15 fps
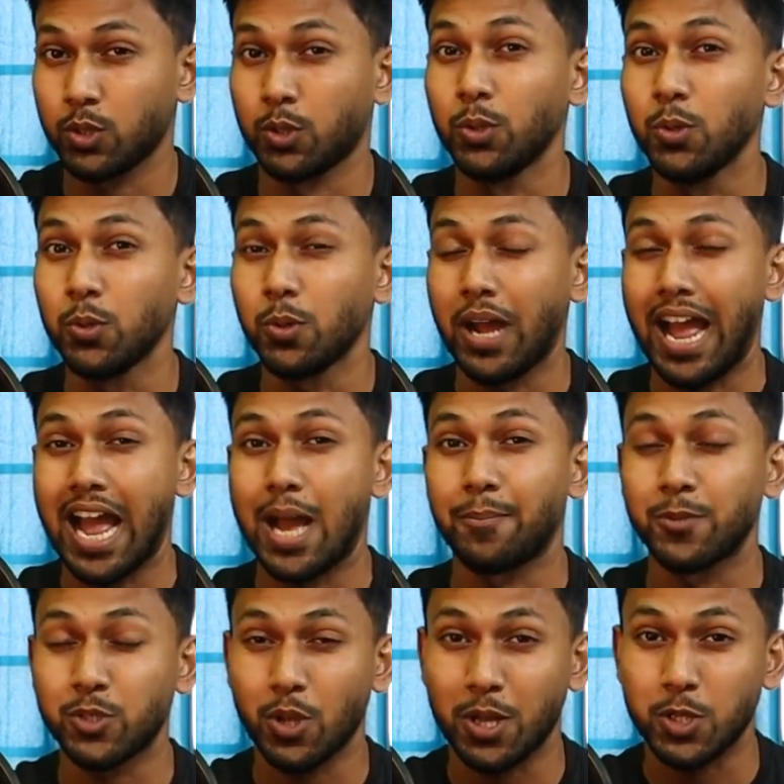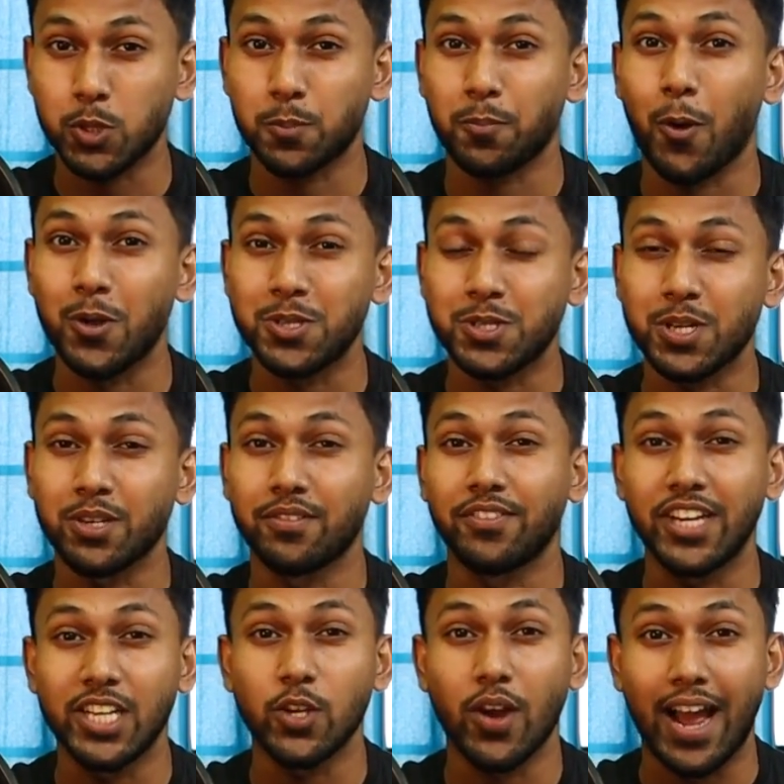through Amazon sponsored
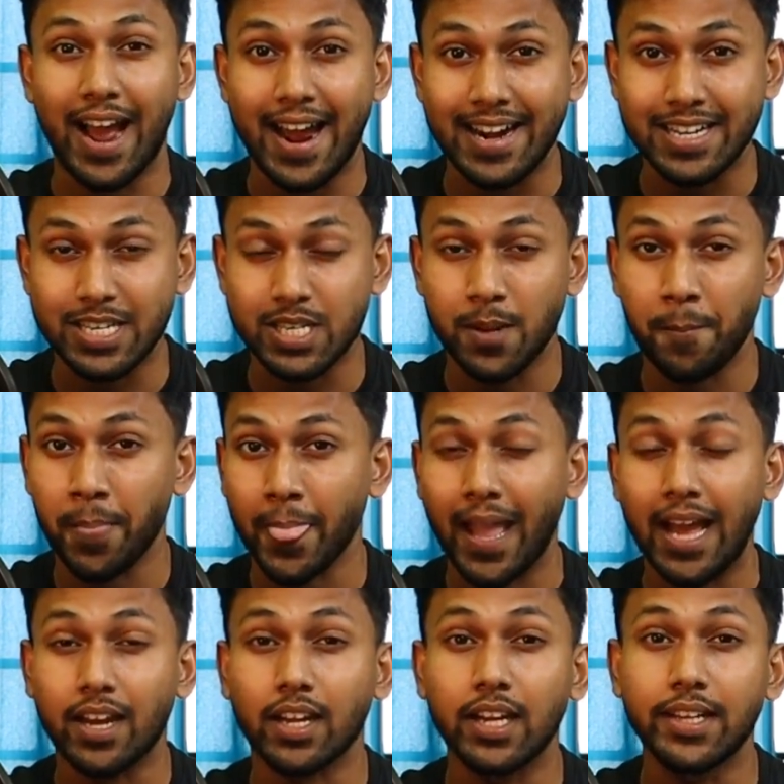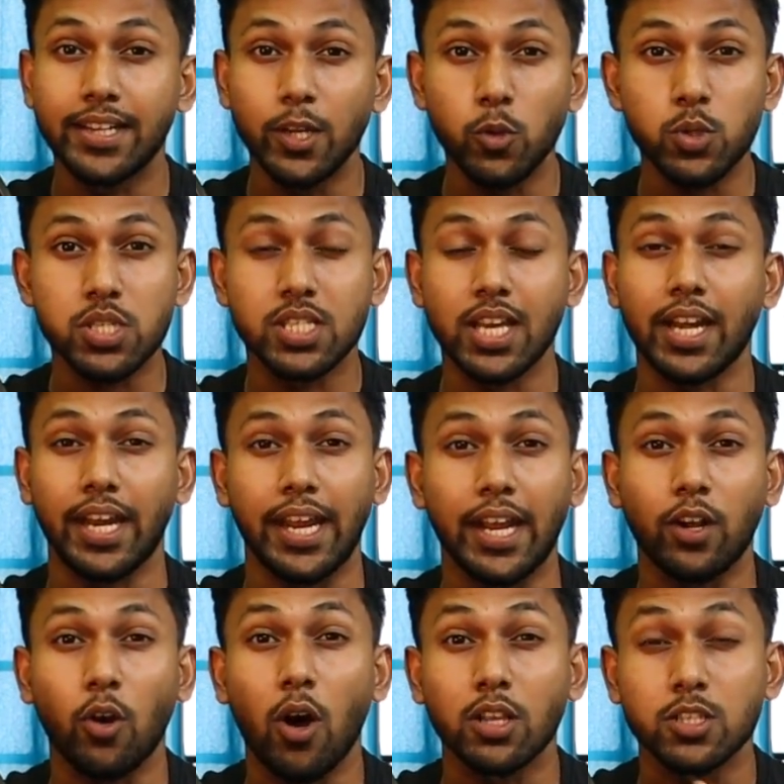video ads and reduce their
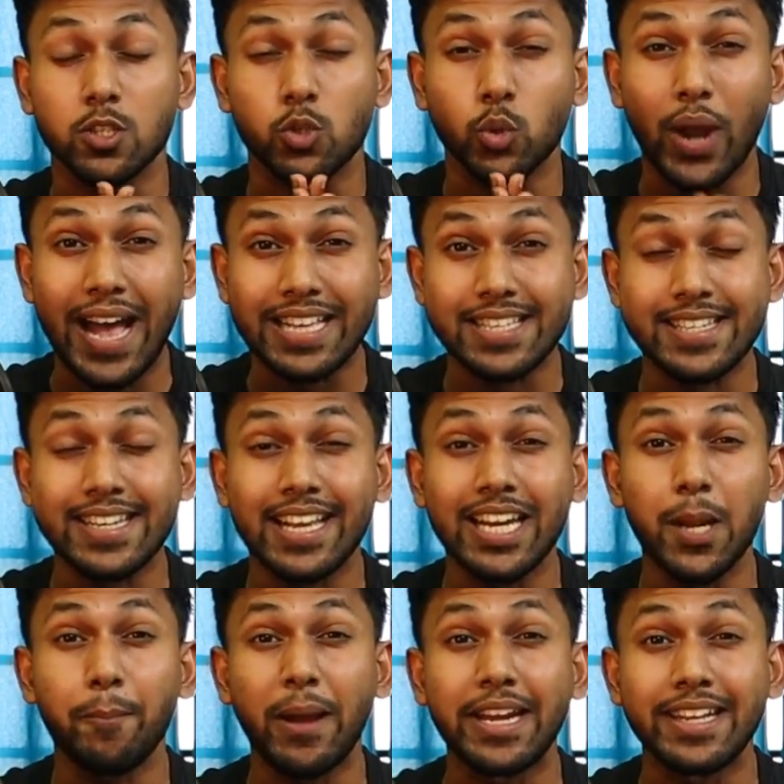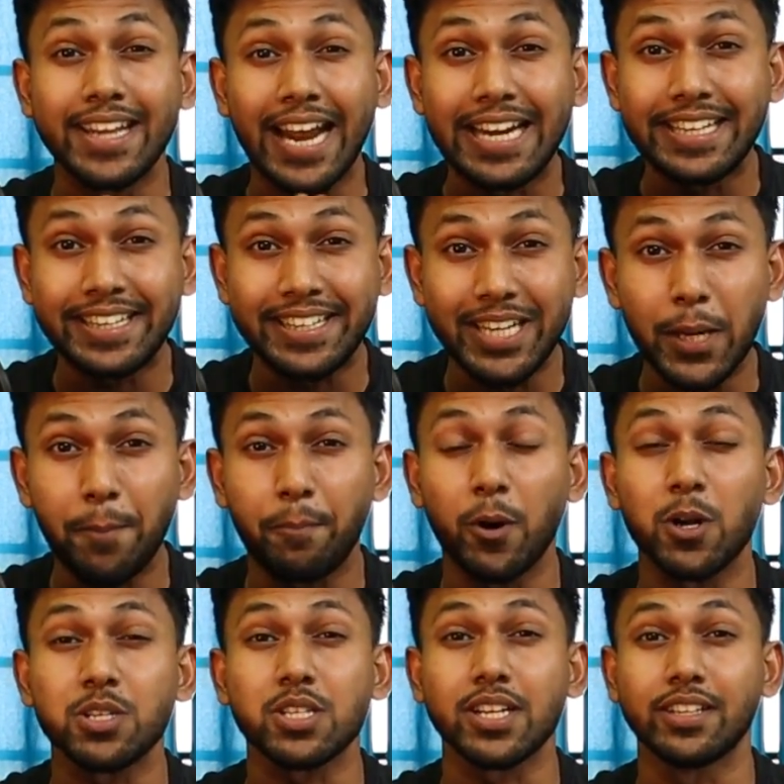ACOS drastically by
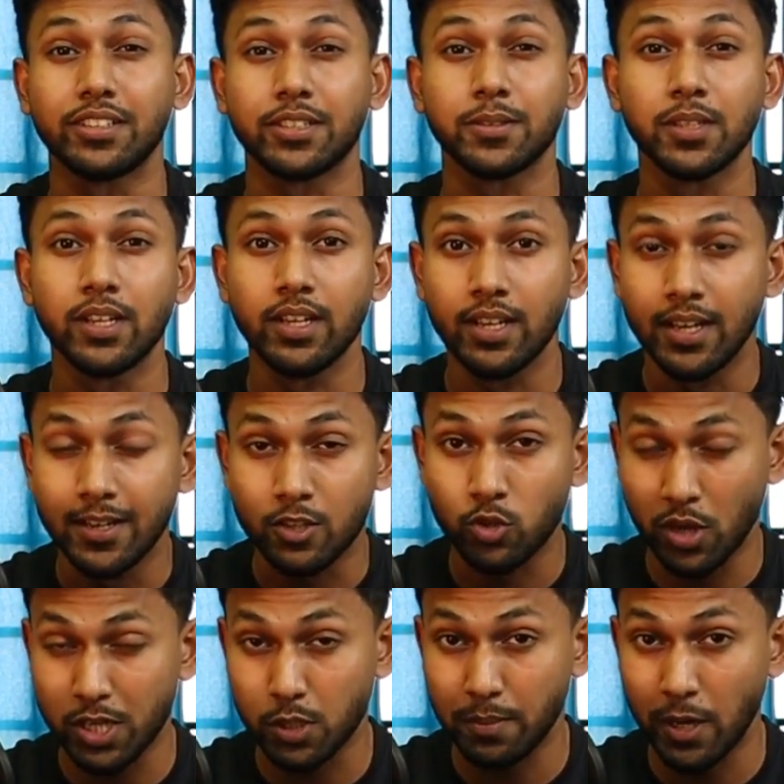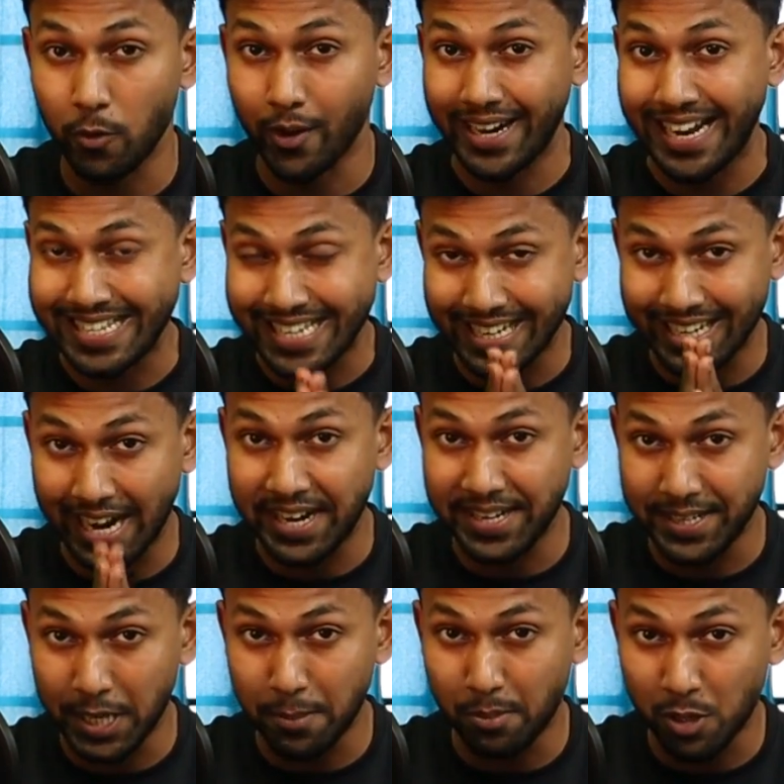90%. Trust me, when I say
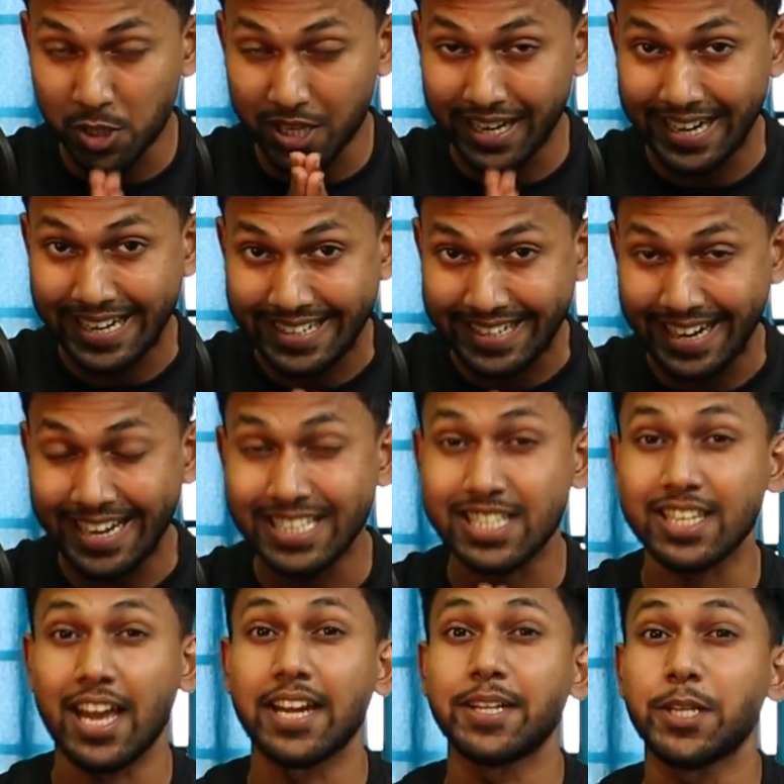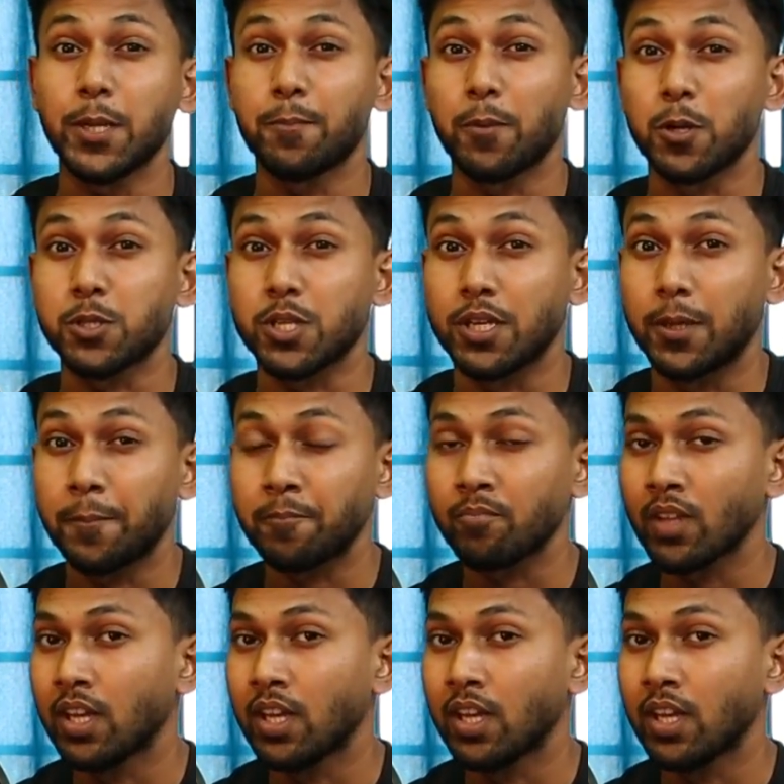90%, it is 90%.